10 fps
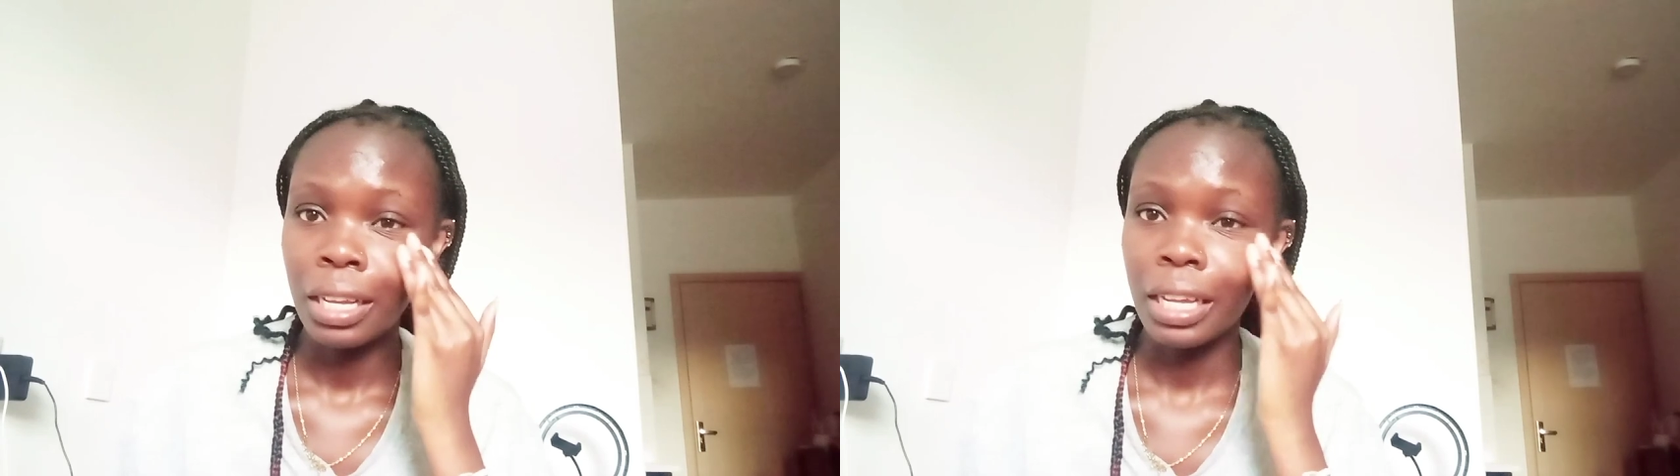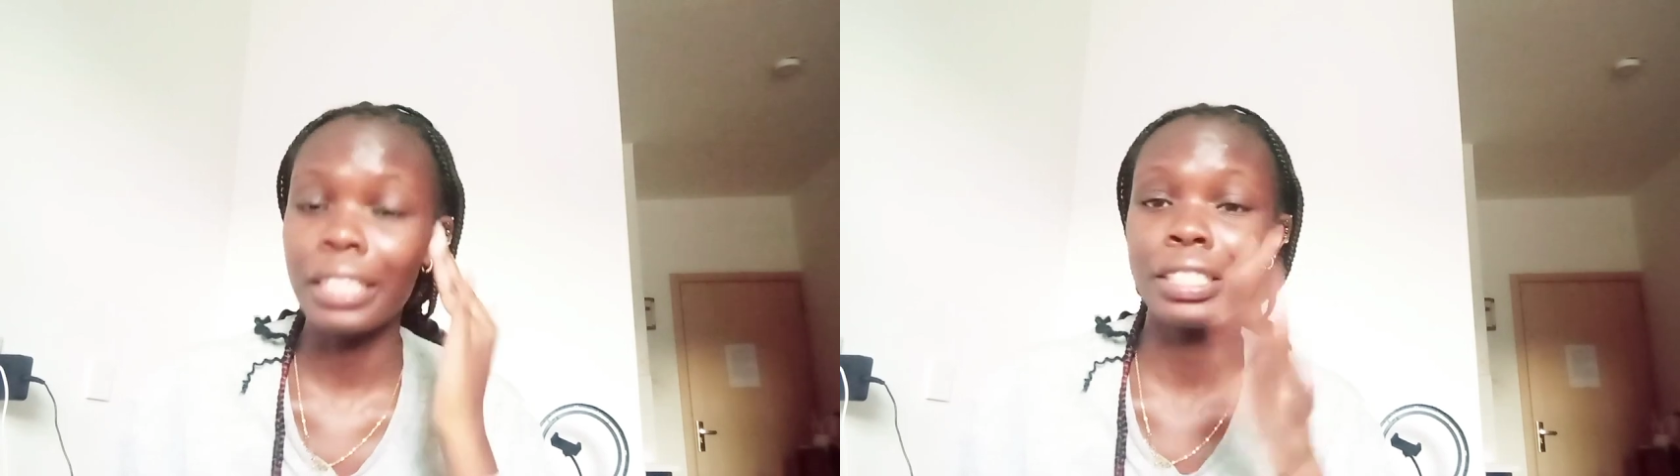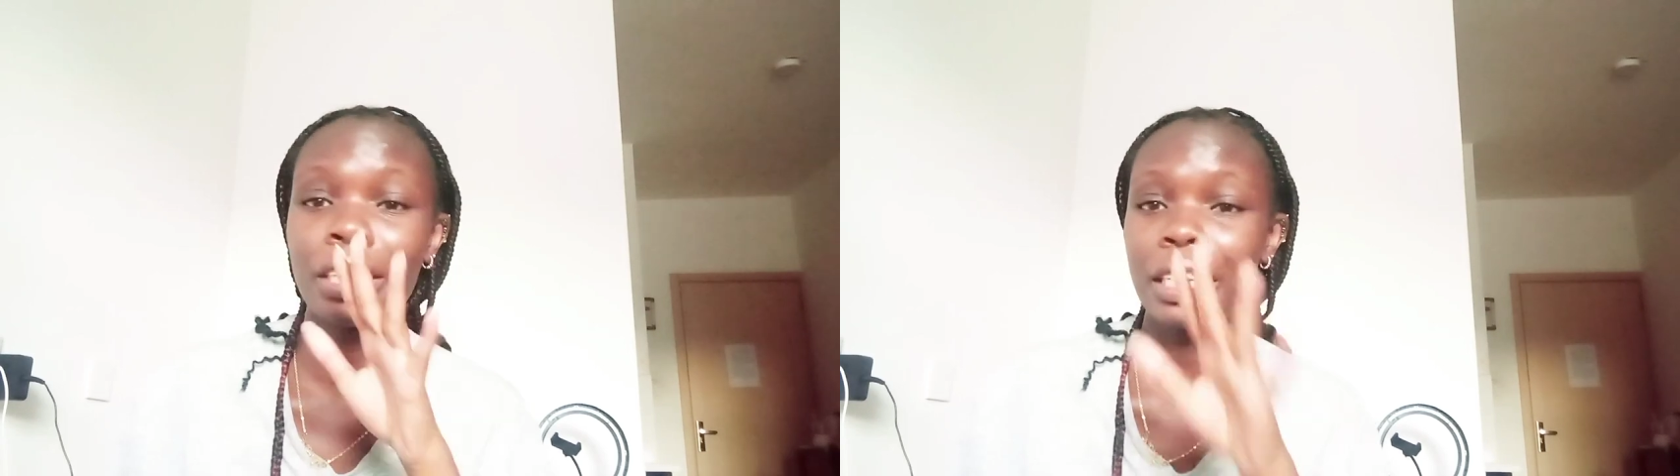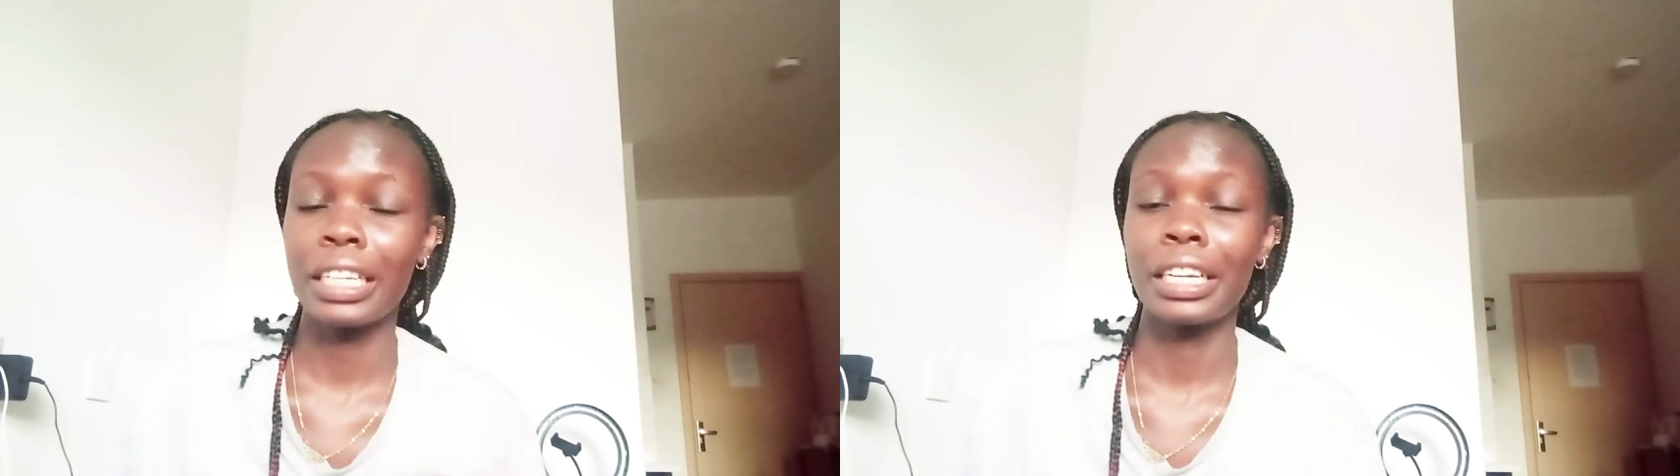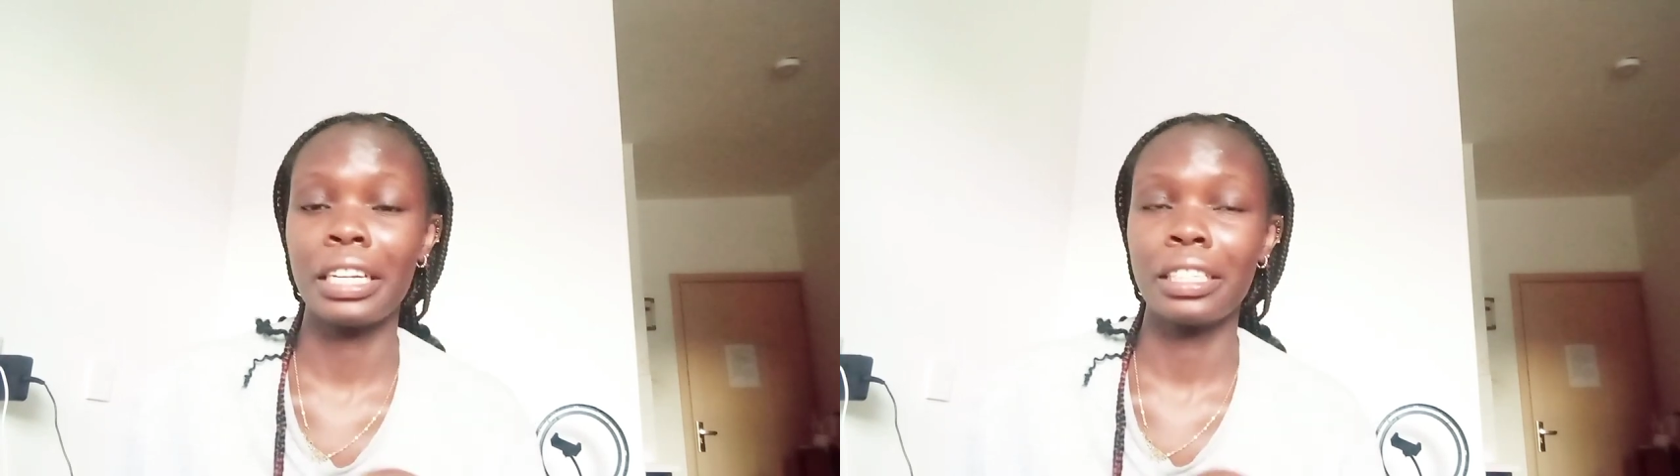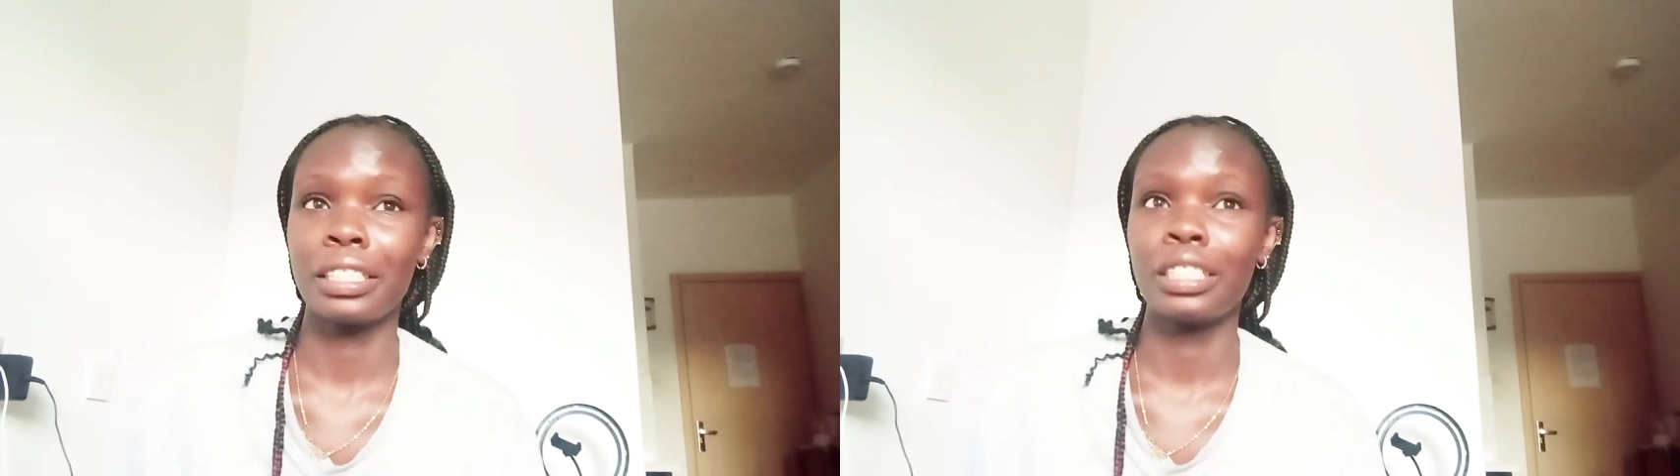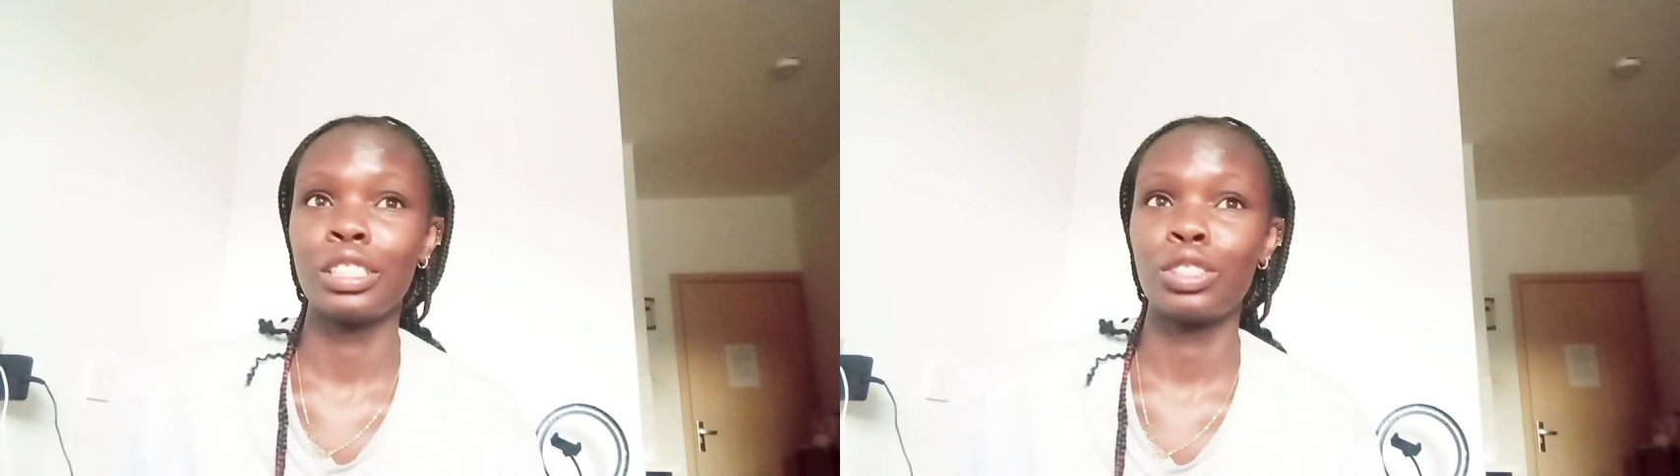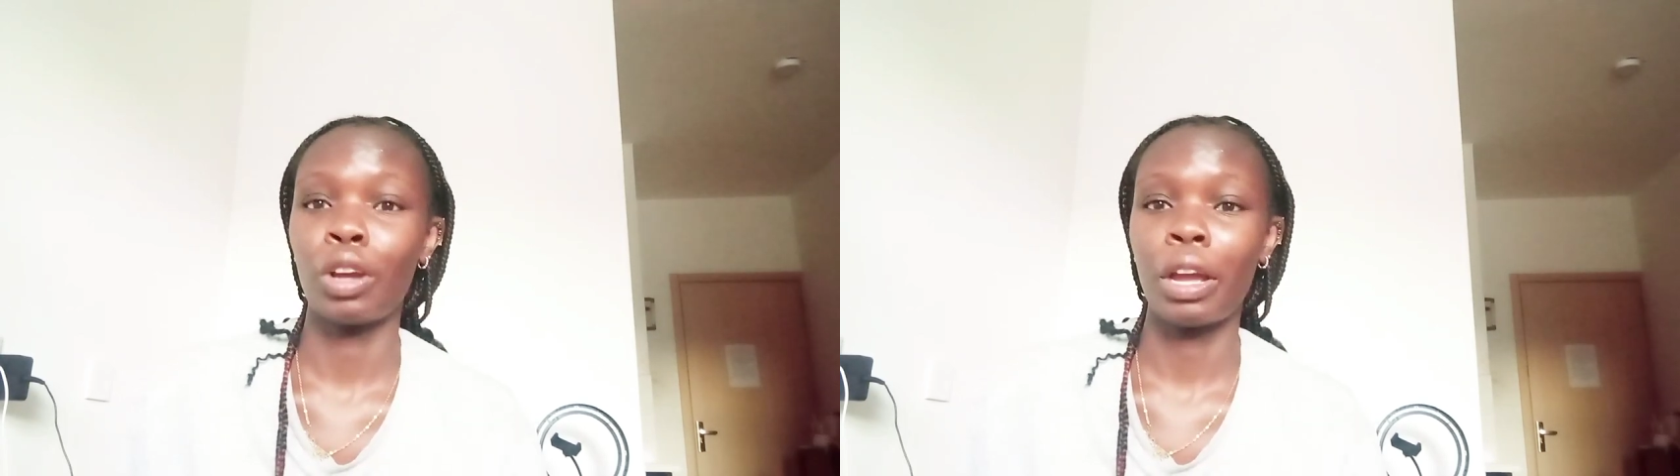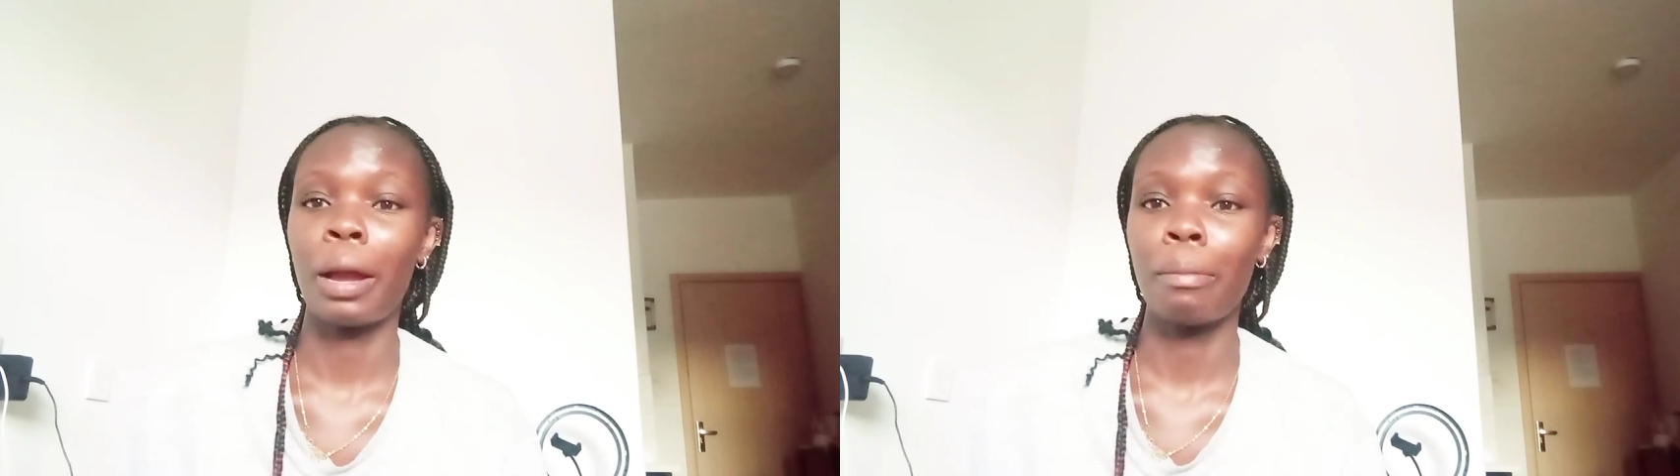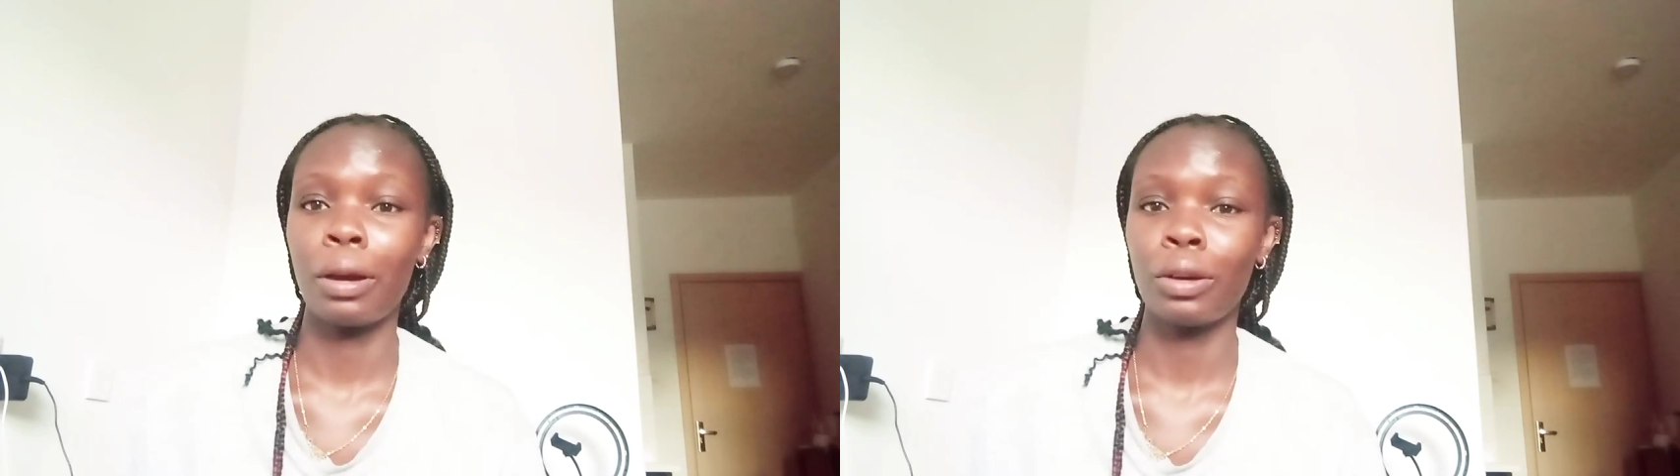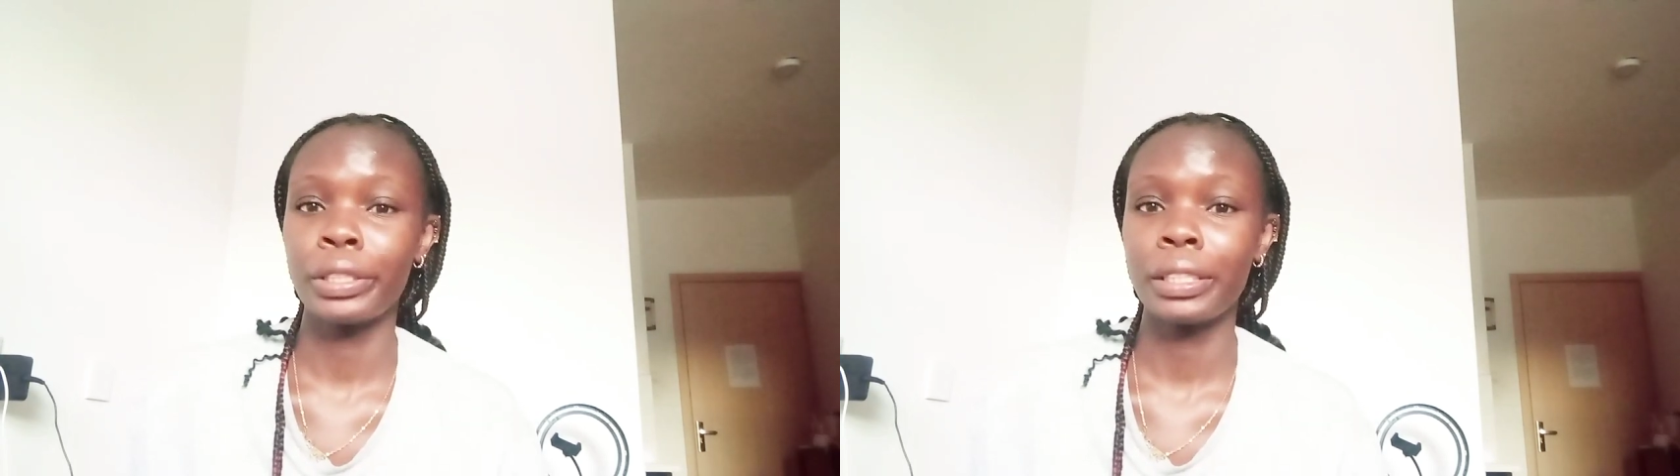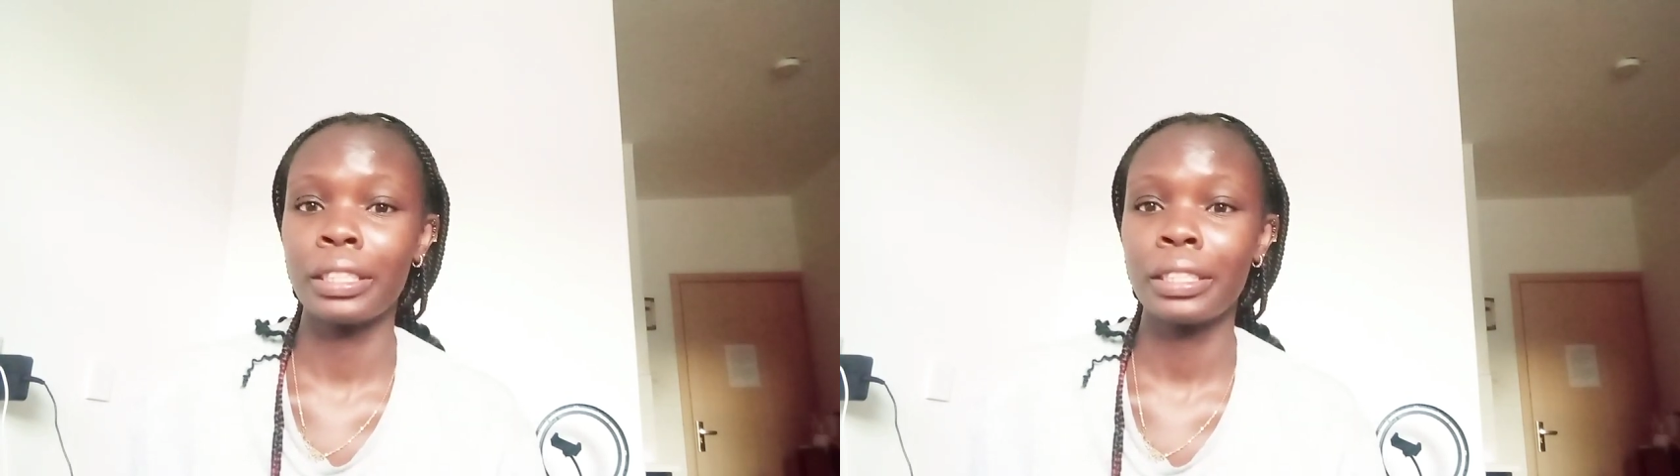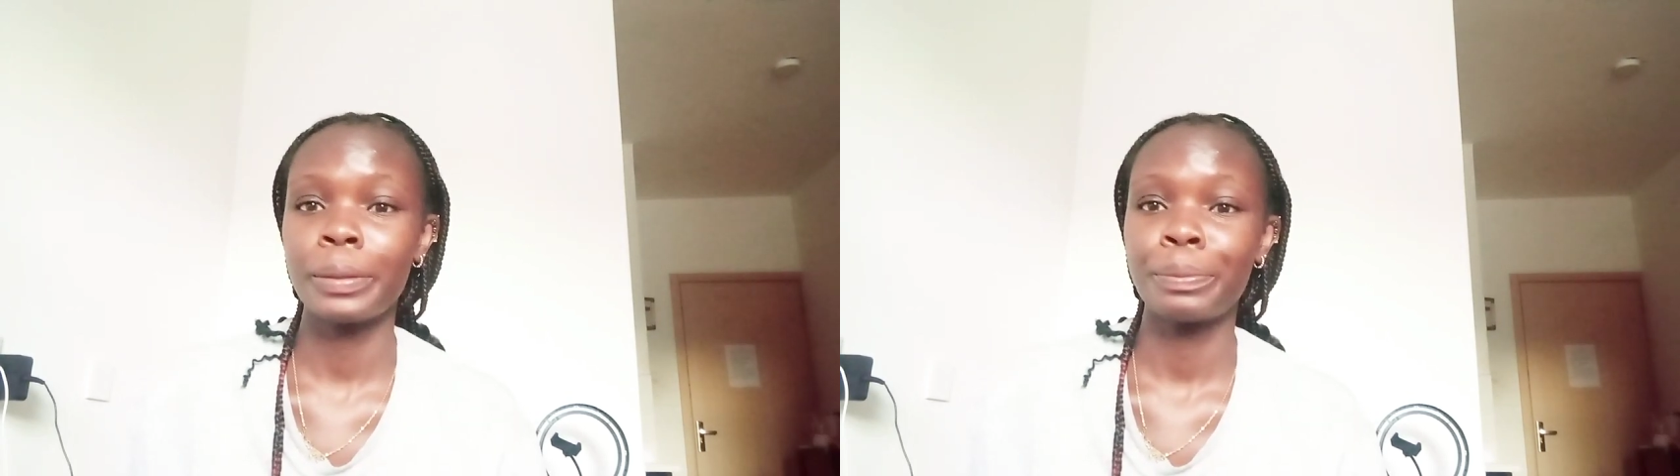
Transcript: It's really crazy talking about it.